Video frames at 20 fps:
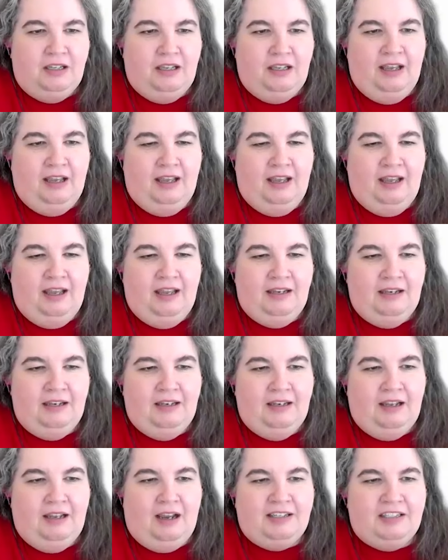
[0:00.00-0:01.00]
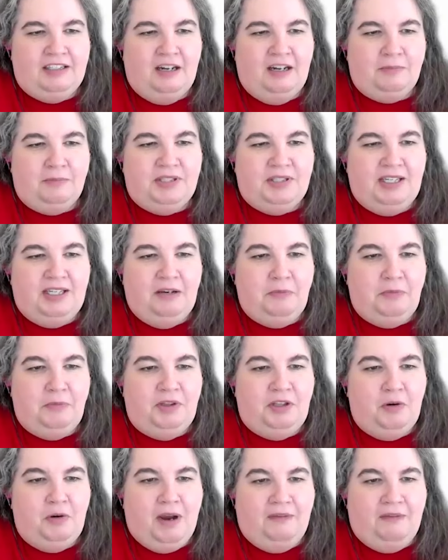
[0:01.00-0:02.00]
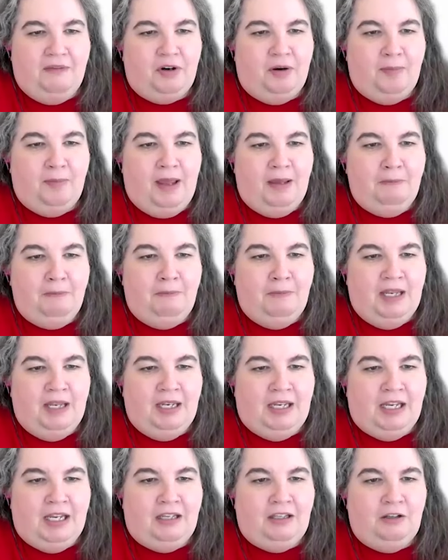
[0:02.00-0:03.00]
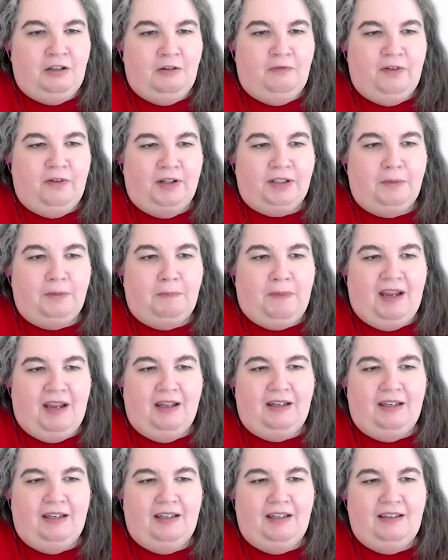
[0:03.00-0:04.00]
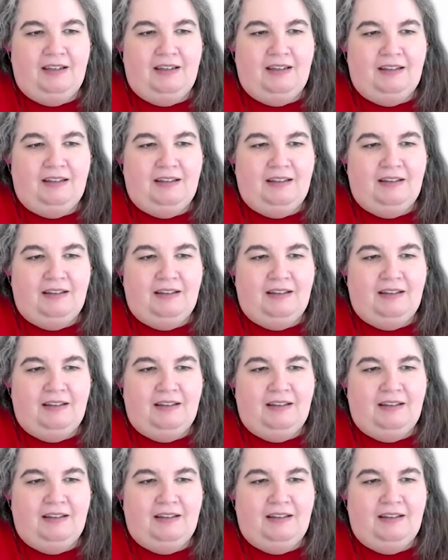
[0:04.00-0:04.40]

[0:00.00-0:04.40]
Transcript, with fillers: And I stopped singing with you after I met Minnie. You felt abandoned.